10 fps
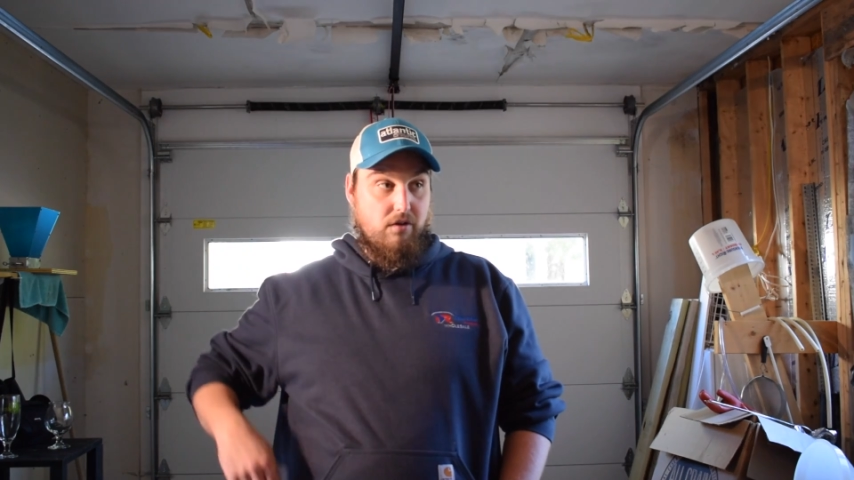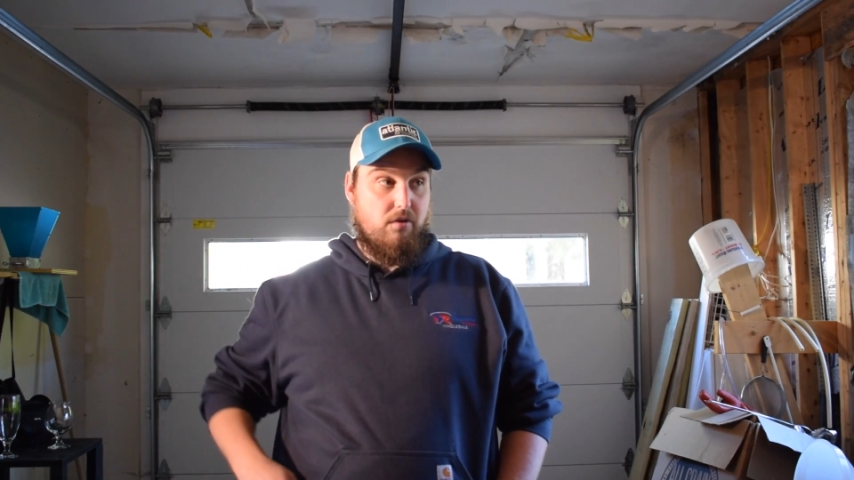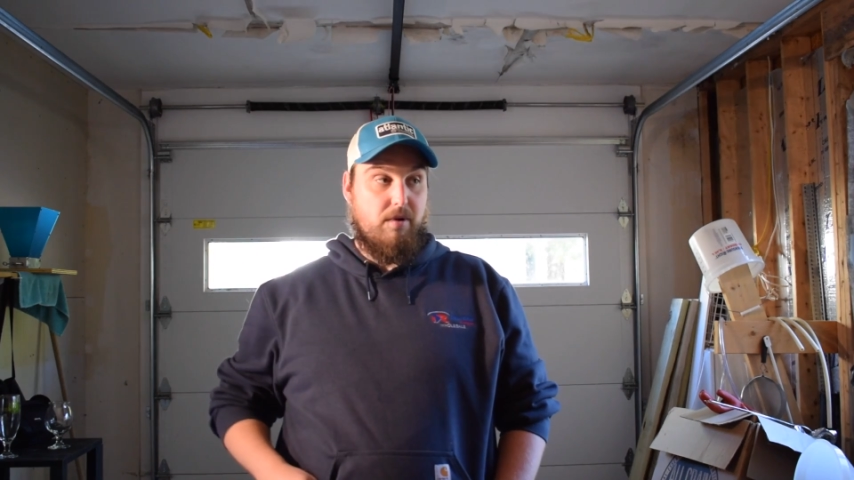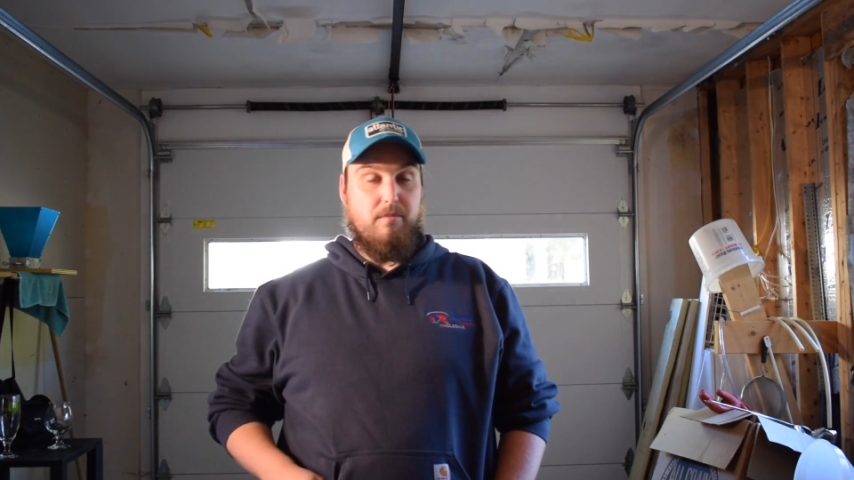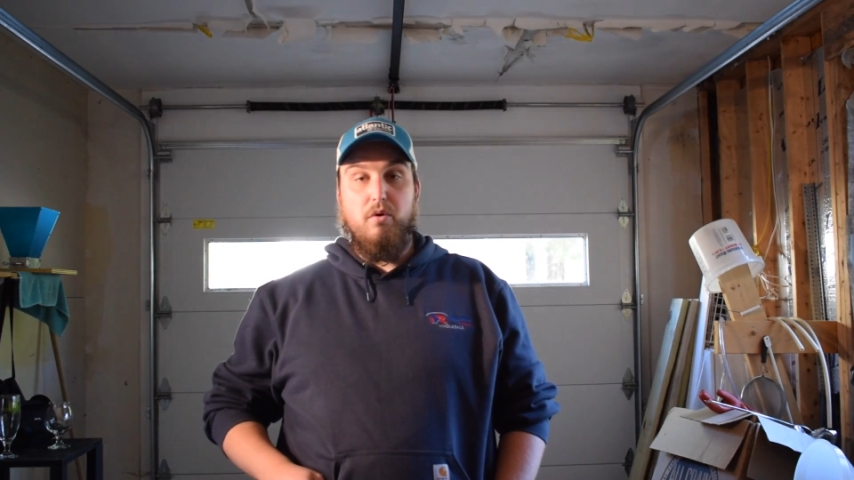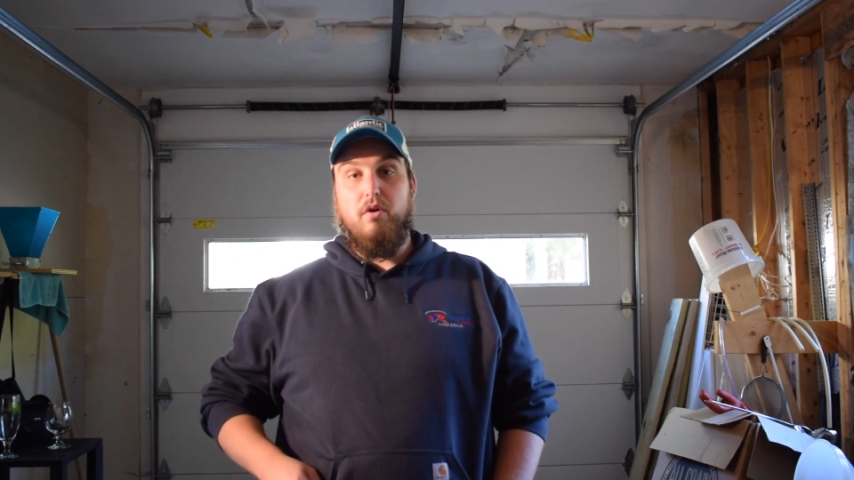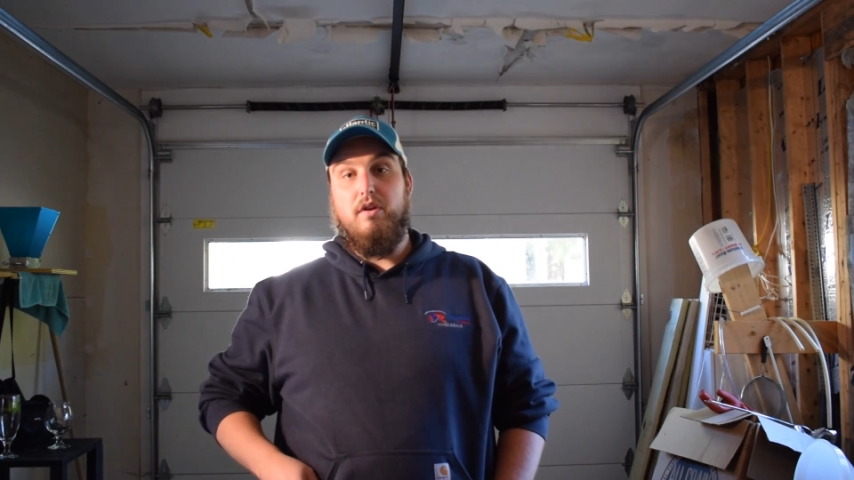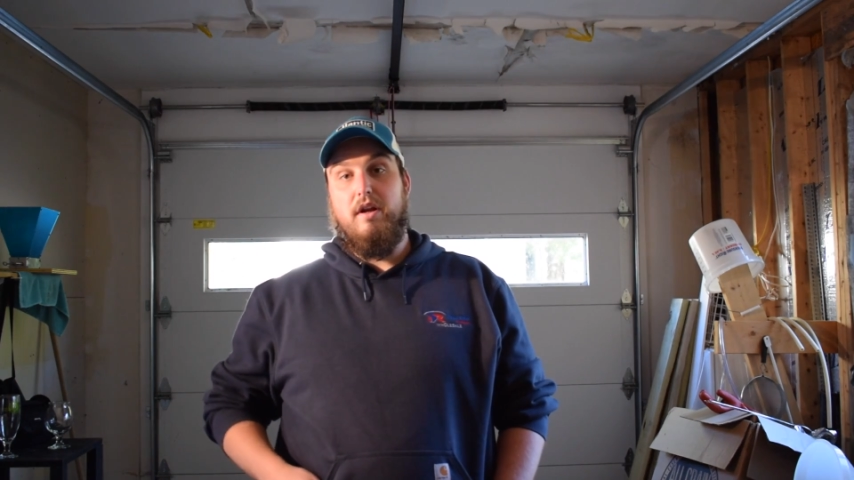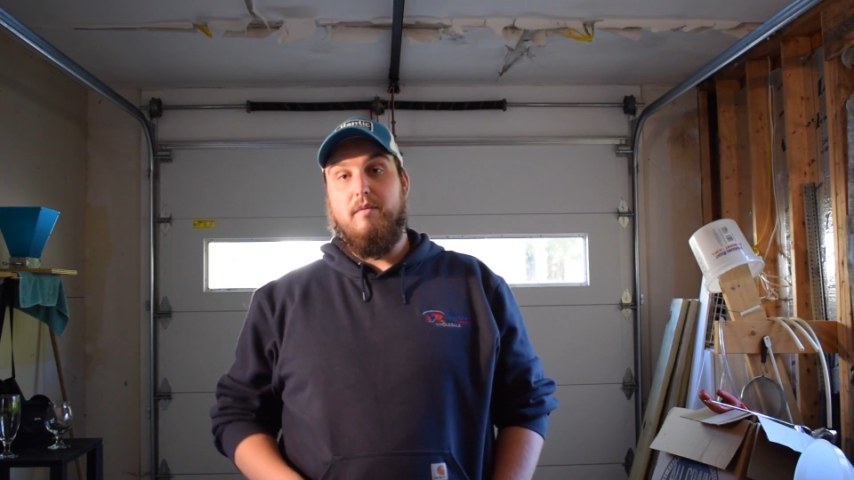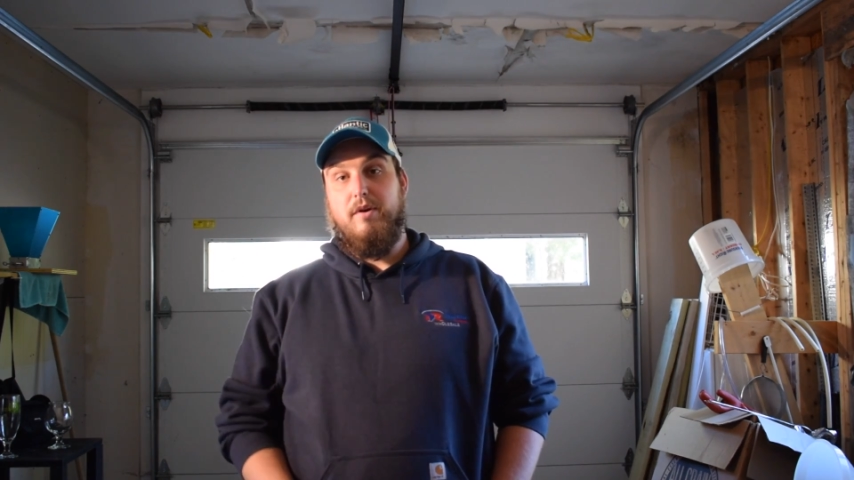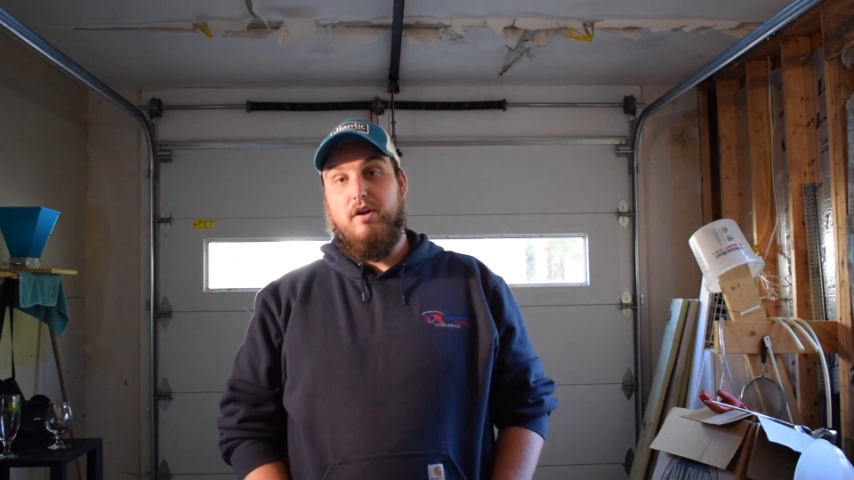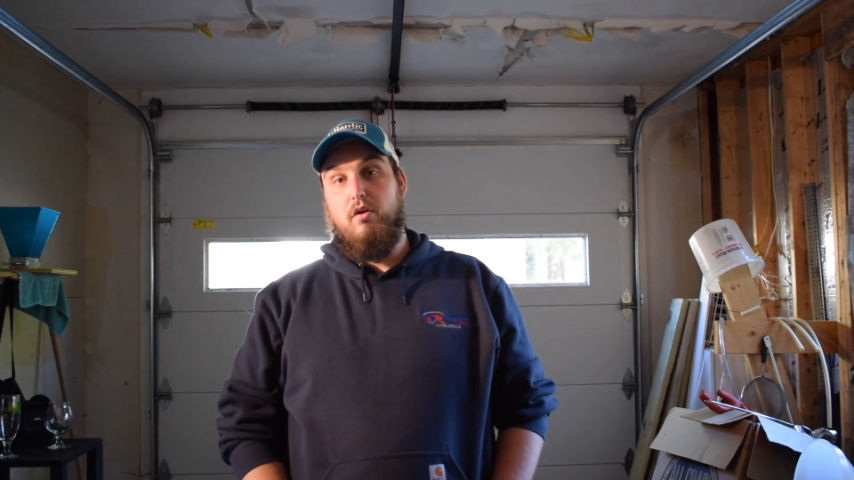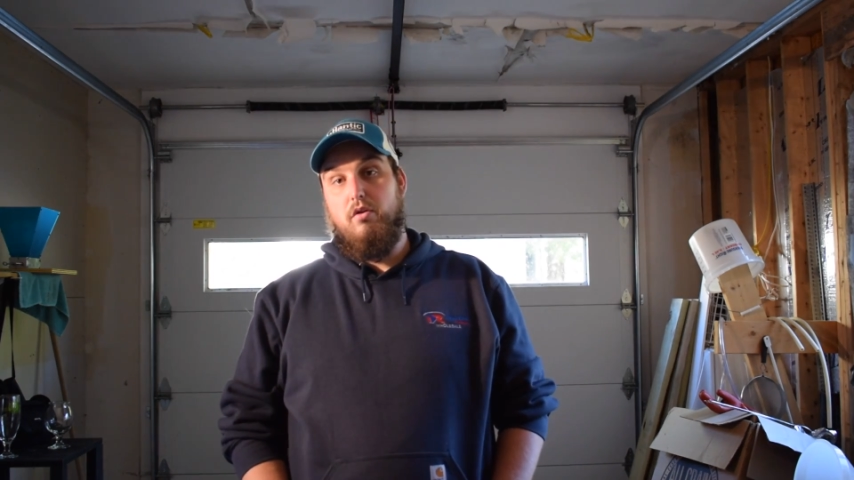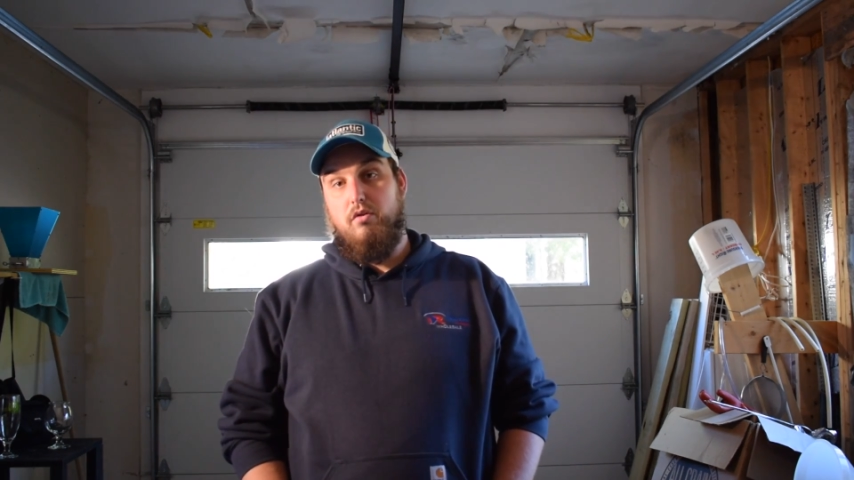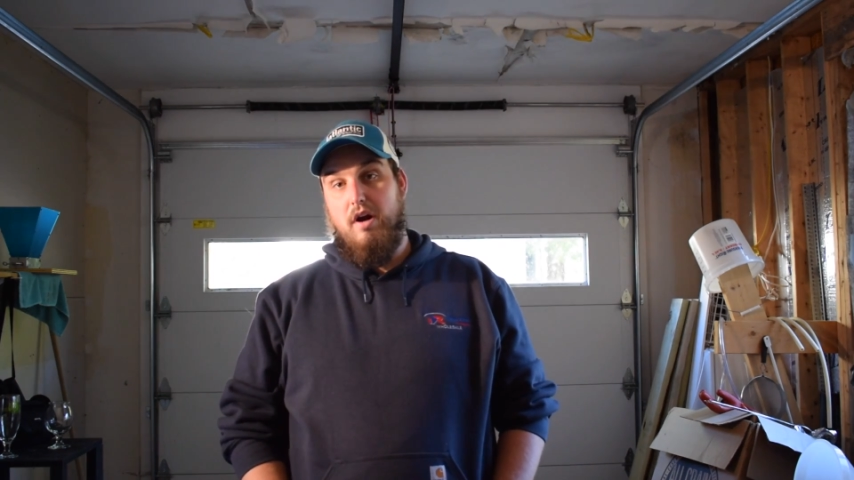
a little bit more and then I'm going to cold